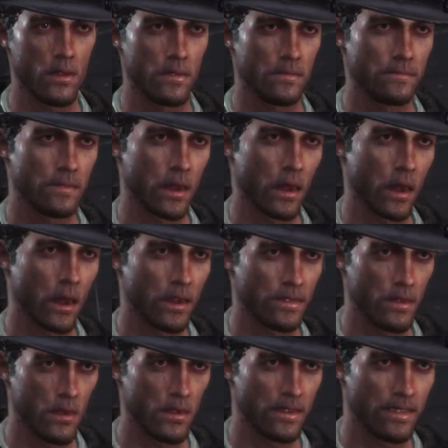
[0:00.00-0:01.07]
In this
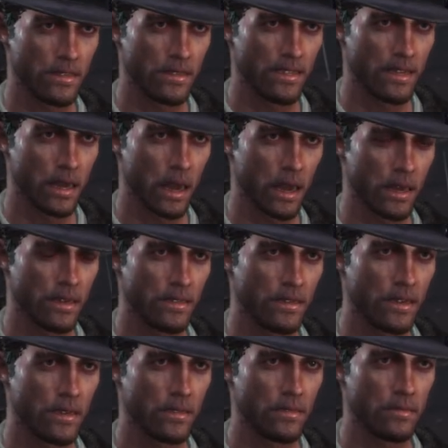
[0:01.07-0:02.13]
puzzle-solving, role-playing
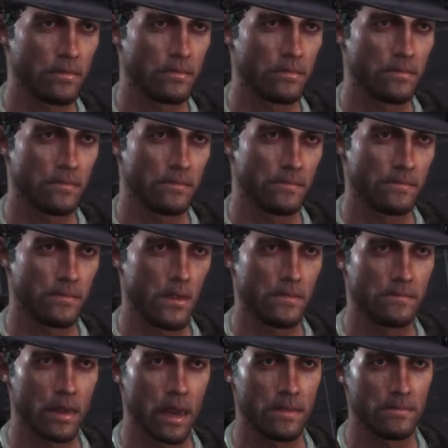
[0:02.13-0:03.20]
action horror game, you play
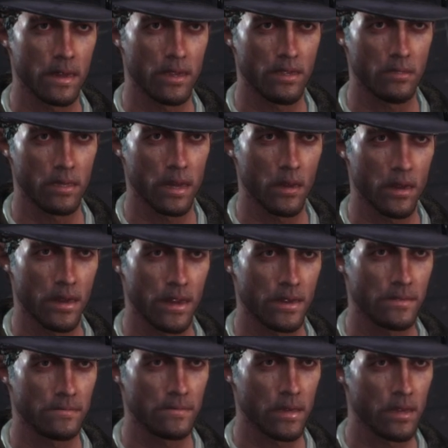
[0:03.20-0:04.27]
as private investigator
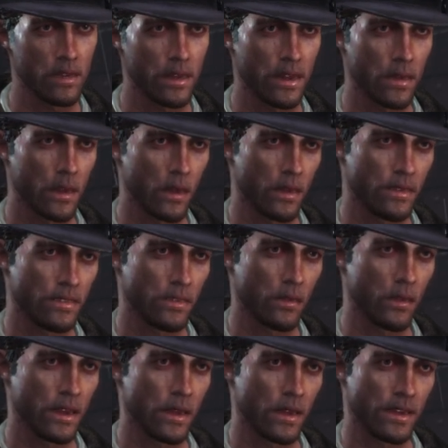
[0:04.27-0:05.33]
Charles Reed.
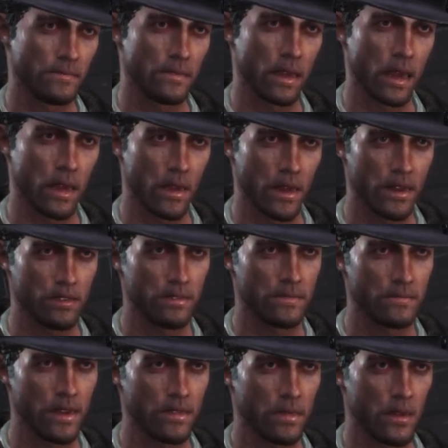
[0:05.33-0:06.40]
Wait a second.
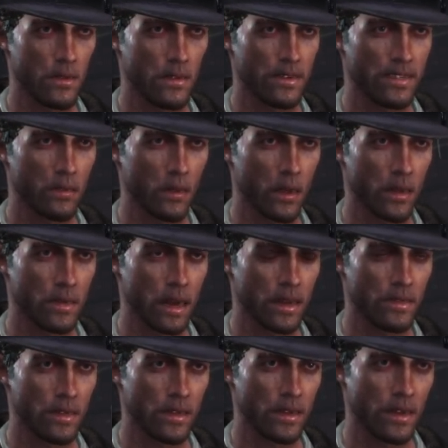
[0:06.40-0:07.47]

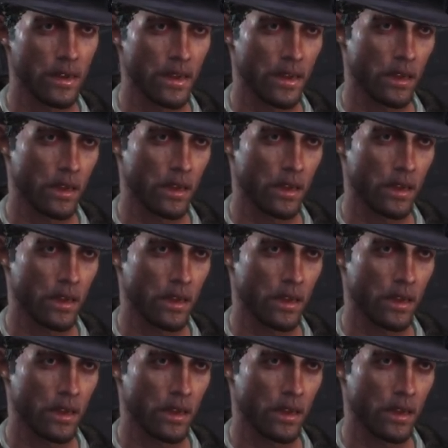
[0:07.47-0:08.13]
Charles Reed?